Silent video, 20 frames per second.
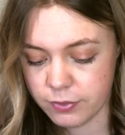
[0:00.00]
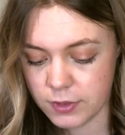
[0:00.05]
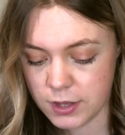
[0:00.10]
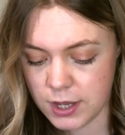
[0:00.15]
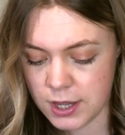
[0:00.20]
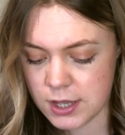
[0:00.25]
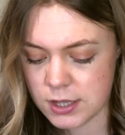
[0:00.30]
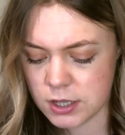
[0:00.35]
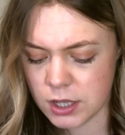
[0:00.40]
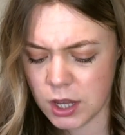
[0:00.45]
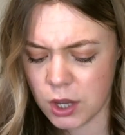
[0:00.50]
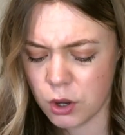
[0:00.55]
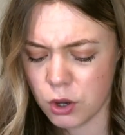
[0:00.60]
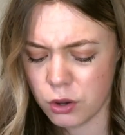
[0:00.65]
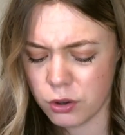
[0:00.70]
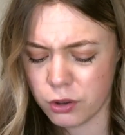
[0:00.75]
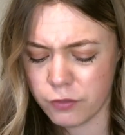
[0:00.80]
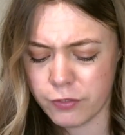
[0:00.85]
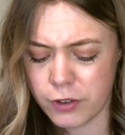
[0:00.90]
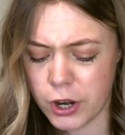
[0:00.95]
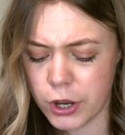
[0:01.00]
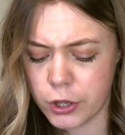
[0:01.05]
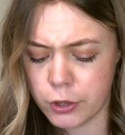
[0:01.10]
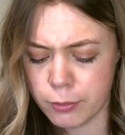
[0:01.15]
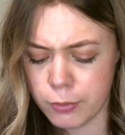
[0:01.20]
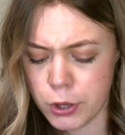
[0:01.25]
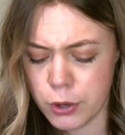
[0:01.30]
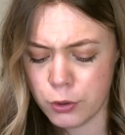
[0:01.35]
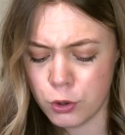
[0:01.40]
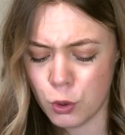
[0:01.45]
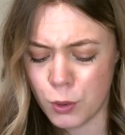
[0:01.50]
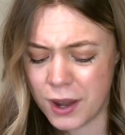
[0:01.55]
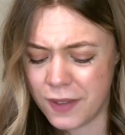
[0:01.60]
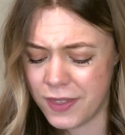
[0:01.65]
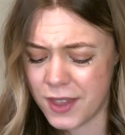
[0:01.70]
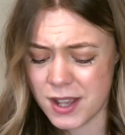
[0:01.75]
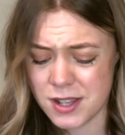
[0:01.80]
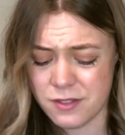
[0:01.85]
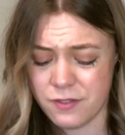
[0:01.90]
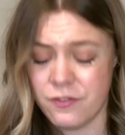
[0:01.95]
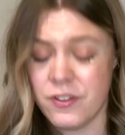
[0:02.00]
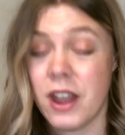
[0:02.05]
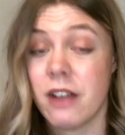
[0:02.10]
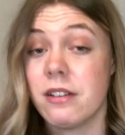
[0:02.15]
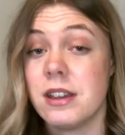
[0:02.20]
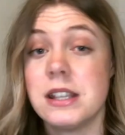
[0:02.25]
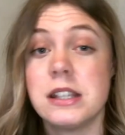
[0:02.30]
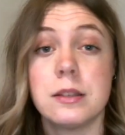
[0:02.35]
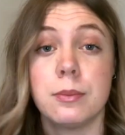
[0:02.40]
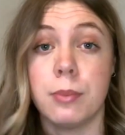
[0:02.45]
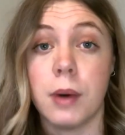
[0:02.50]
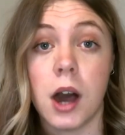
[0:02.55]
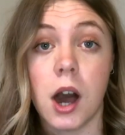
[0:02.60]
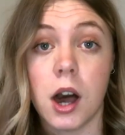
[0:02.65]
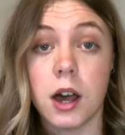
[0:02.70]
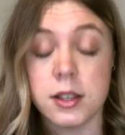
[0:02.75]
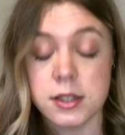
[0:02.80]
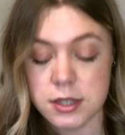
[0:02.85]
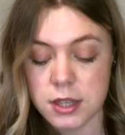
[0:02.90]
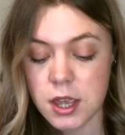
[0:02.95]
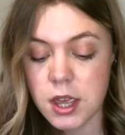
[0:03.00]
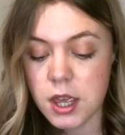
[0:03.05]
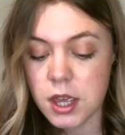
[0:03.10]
it's like very communal and there's very sparse